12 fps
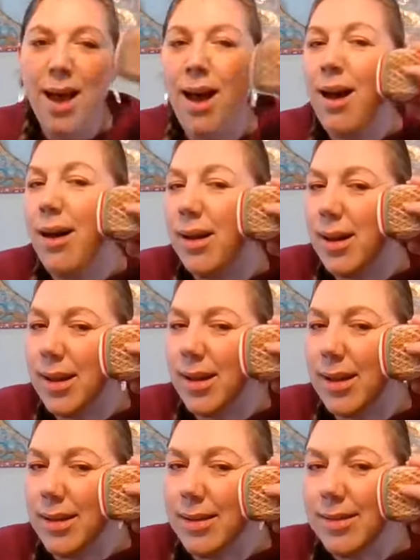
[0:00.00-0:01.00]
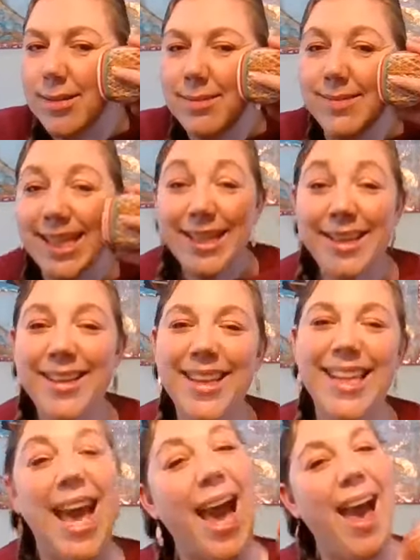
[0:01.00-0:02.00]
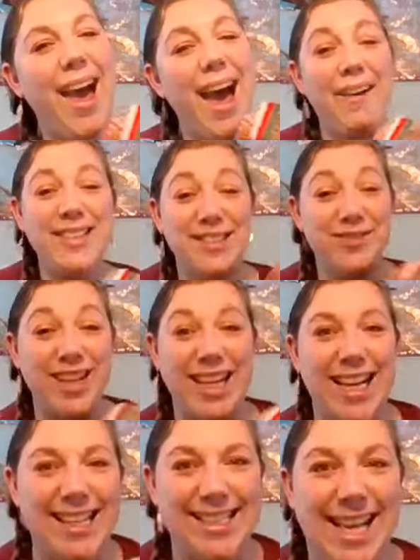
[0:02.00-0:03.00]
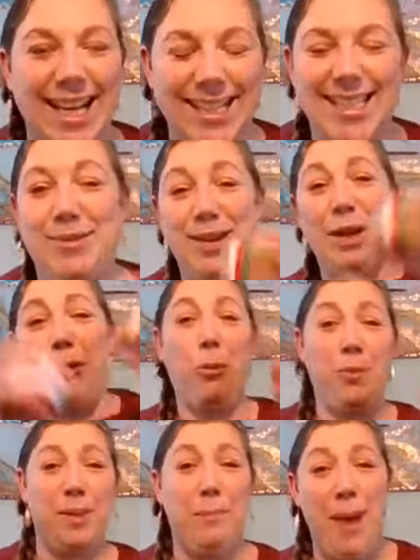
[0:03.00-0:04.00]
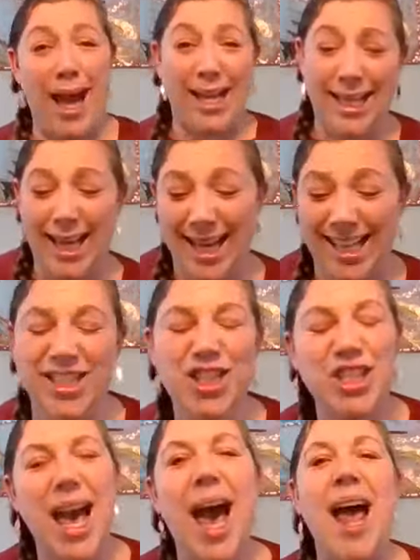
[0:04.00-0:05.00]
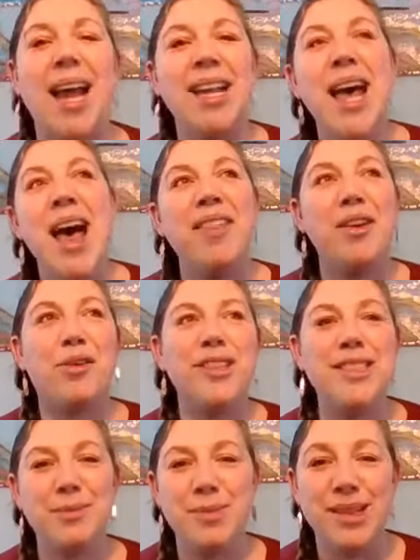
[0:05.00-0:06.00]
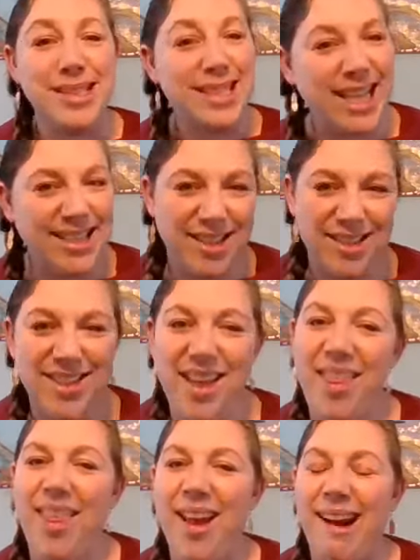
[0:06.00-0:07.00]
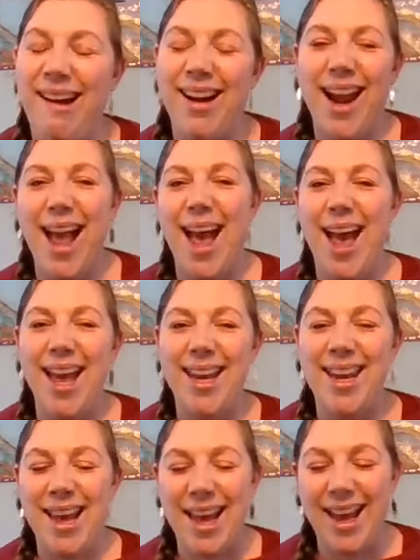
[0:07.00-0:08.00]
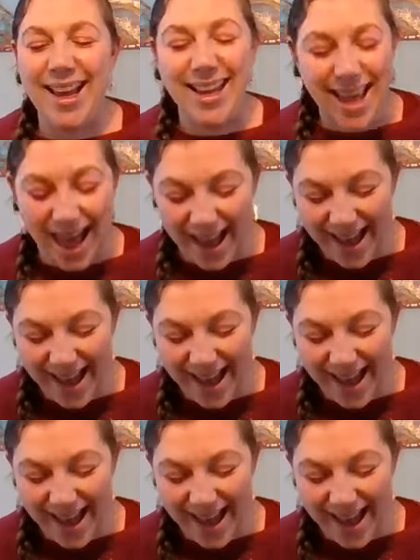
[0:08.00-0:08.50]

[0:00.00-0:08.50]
yeah, I was really excited when I opened the package, and there was some Maltesers in there, and yeah,